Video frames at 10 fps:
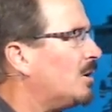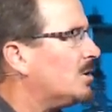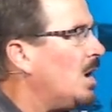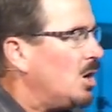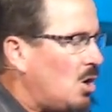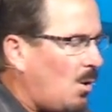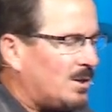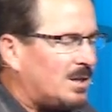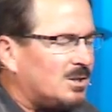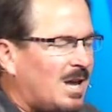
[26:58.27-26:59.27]
under, knowing
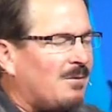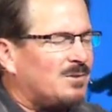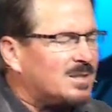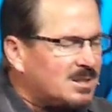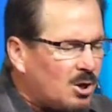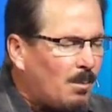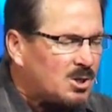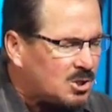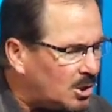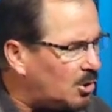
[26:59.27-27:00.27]
that they have so
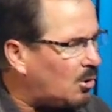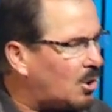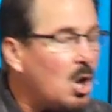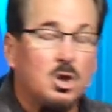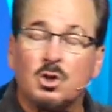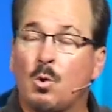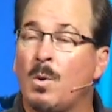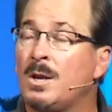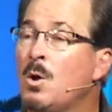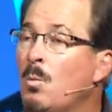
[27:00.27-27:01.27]
much to learn. So
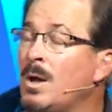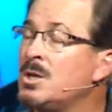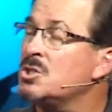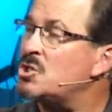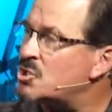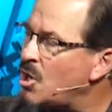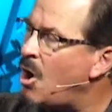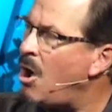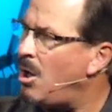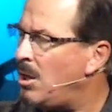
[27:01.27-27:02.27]
when, when
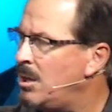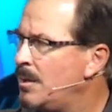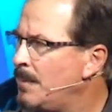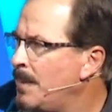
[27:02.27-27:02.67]
Saul